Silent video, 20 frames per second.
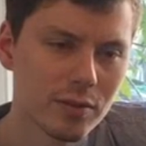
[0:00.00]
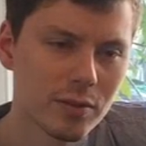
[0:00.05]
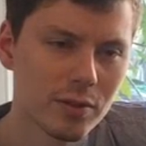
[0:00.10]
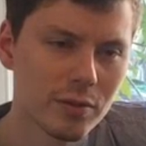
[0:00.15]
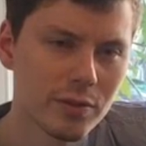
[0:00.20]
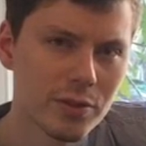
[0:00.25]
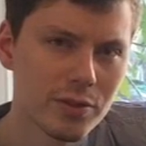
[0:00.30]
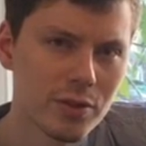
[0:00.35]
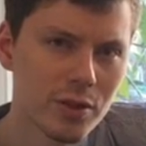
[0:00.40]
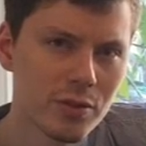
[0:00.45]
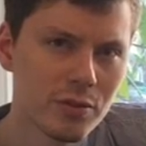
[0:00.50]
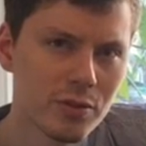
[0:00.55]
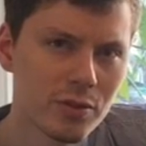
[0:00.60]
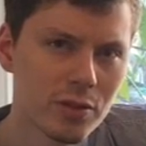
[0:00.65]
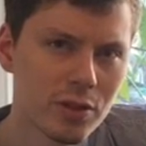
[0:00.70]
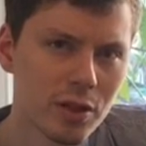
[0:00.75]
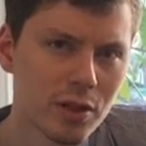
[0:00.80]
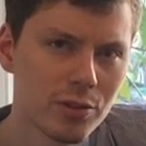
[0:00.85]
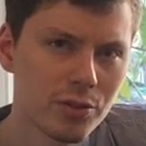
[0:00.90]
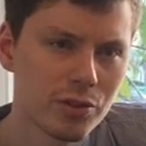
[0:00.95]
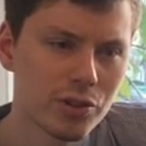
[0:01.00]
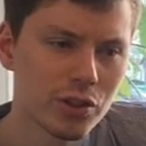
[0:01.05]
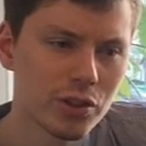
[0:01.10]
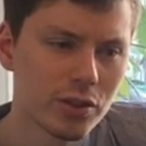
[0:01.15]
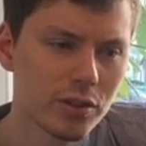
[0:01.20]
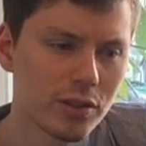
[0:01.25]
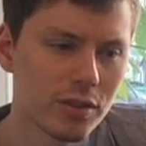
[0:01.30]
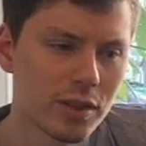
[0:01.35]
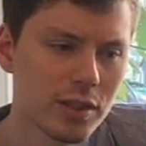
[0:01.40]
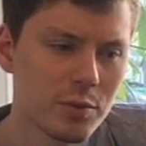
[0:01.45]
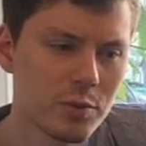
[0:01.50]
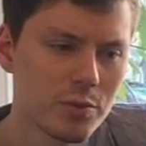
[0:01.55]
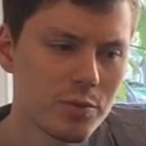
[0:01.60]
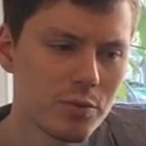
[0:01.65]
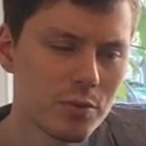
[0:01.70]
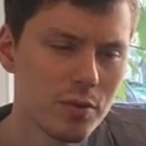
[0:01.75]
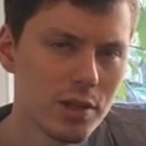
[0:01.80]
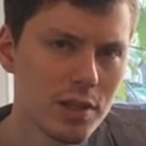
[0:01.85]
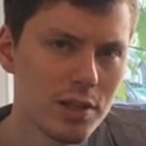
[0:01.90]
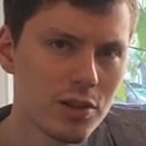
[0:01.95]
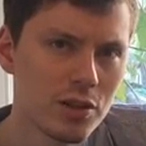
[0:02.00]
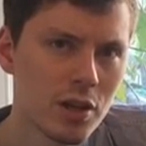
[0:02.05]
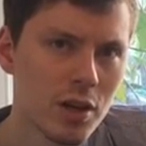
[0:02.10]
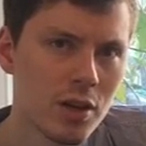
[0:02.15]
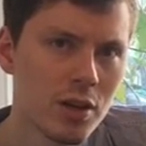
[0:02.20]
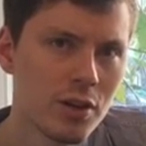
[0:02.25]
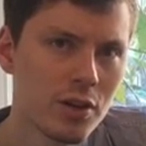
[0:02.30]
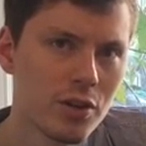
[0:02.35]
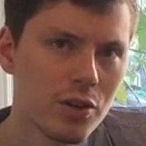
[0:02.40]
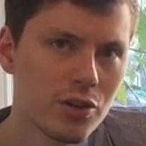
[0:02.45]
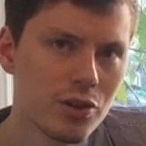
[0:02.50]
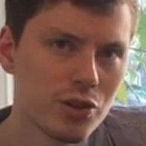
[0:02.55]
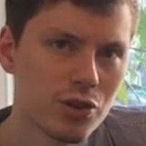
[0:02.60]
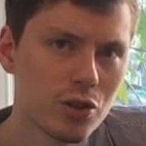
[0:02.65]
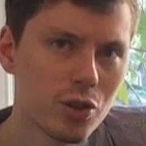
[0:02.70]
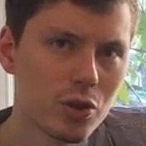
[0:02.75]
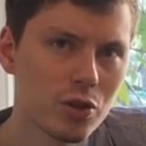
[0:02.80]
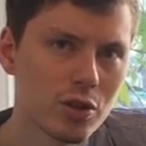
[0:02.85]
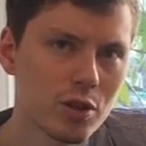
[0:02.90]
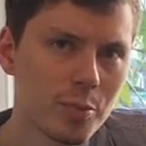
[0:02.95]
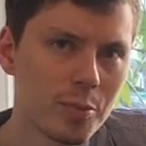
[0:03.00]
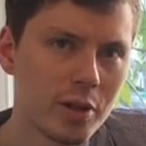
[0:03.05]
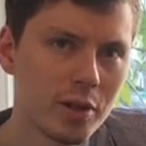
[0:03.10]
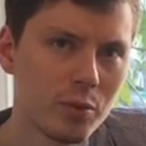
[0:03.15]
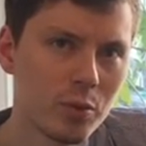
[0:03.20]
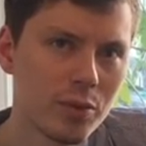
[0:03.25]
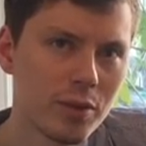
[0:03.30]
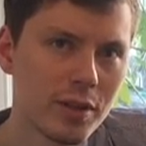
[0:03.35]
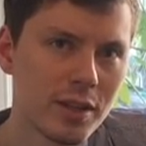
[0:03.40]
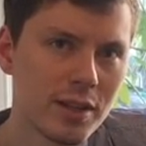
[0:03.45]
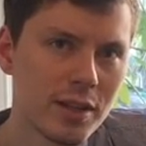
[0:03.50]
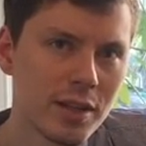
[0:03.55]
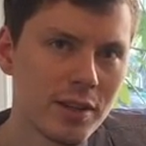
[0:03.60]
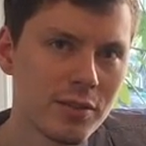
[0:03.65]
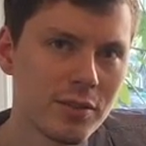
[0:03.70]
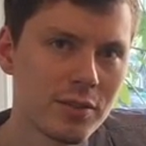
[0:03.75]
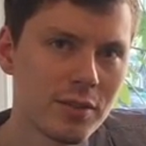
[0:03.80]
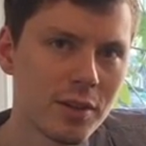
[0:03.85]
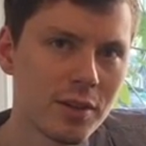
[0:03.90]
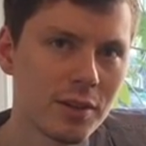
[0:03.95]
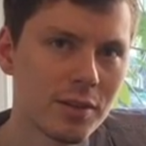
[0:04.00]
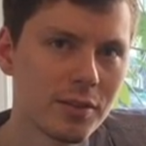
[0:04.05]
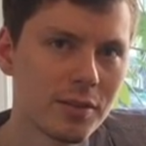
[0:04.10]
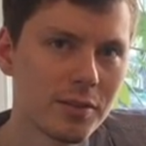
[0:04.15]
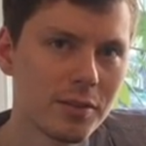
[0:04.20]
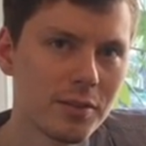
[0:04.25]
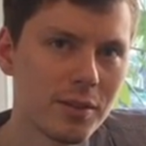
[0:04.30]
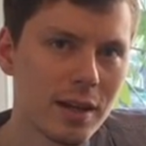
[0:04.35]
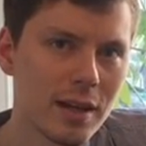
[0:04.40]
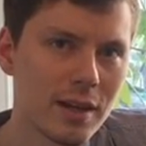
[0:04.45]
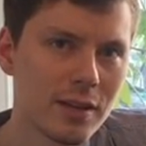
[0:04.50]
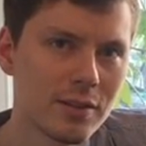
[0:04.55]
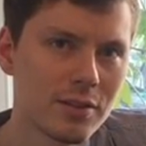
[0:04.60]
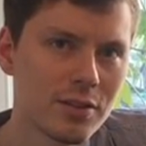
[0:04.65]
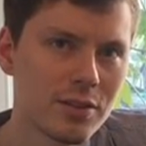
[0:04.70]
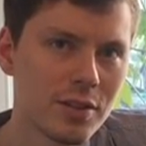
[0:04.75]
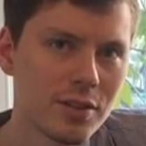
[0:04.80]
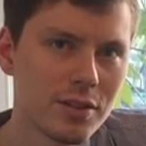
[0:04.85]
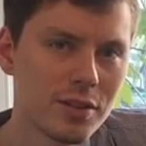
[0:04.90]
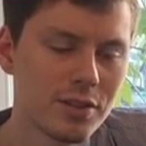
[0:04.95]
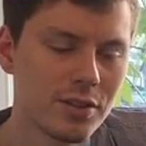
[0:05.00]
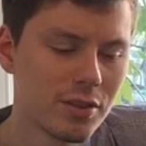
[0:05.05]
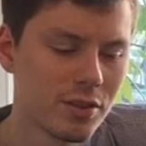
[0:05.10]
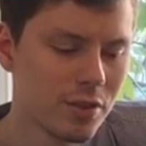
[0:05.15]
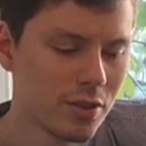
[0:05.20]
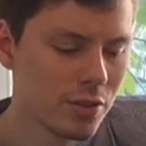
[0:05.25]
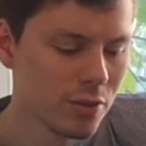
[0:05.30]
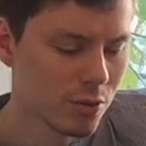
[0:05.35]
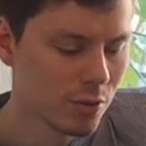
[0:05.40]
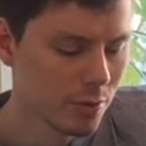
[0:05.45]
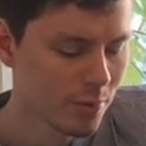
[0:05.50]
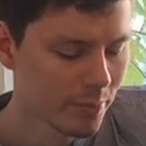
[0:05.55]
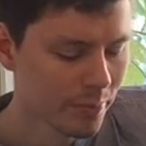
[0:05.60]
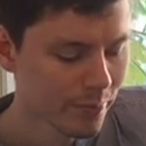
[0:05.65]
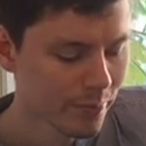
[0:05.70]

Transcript: of its own culture. He was really shocked by what they had uh, decided to do.